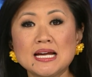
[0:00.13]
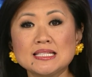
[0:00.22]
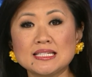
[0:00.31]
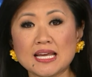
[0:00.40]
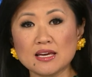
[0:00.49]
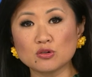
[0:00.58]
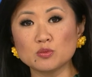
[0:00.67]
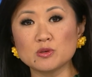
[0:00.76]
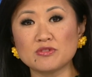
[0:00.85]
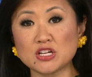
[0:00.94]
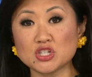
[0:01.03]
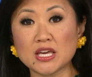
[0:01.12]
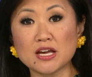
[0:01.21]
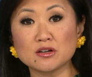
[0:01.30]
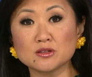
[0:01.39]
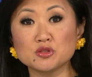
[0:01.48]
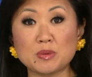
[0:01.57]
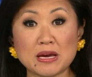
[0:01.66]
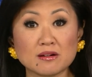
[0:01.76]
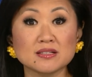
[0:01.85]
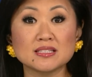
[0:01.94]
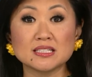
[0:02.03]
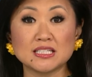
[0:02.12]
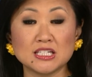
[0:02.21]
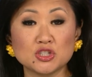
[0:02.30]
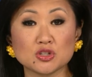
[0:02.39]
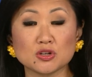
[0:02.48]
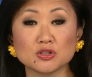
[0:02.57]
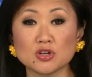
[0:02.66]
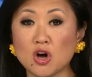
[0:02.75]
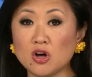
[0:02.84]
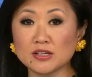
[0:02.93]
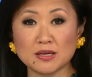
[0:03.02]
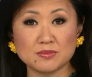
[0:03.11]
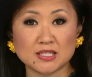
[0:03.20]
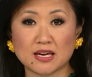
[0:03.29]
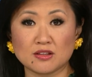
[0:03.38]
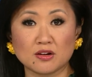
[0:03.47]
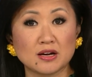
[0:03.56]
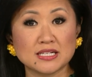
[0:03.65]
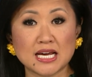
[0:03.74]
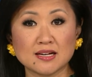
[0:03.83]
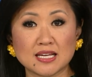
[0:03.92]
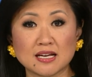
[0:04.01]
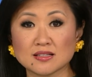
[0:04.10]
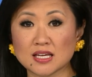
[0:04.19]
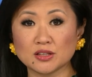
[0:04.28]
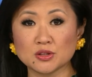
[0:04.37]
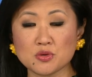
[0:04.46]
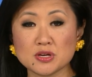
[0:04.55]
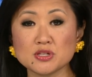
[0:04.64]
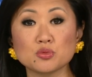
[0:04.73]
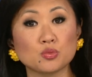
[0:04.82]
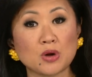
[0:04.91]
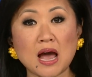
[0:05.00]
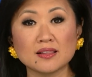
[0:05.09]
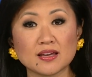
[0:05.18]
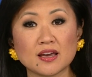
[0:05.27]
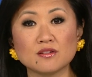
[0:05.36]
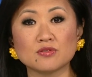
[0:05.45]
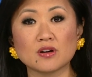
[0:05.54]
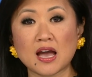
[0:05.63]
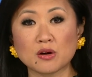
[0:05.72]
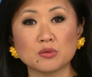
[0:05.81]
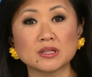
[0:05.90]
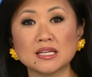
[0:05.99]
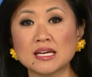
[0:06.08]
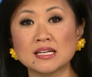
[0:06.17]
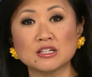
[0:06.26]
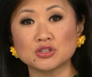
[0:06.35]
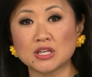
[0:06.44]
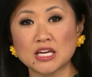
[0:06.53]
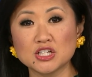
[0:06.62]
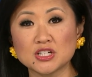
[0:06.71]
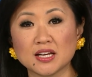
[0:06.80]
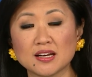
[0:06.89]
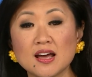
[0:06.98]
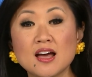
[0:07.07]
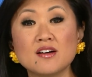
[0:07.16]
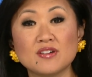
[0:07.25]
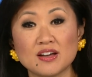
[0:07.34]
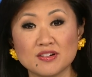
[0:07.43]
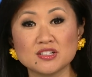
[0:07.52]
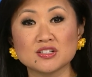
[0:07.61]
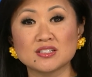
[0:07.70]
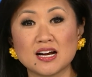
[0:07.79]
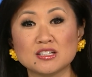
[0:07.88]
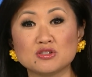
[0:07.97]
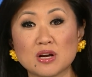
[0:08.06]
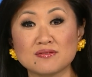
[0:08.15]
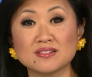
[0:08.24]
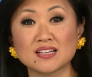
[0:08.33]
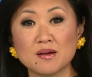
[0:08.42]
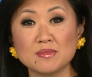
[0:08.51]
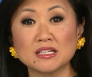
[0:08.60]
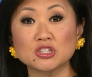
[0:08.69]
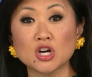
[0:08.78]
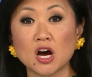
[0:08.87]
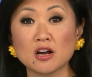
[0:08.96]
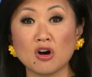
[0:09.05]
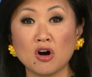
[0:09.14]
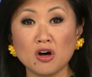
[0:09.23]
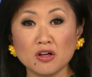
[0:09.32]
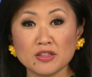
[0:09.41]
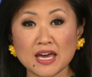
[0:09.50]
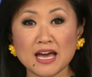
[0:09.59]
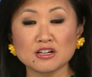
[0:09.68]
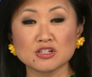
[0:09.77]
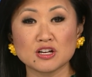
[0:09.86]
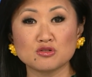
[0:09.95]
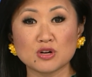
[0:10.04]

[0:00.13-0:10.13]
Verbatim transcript: Today, a group of educators, parents, and teachers all came together in downtown St. Louis, rallying for equity in education. Five on your side's Travis Cummings caught all the action.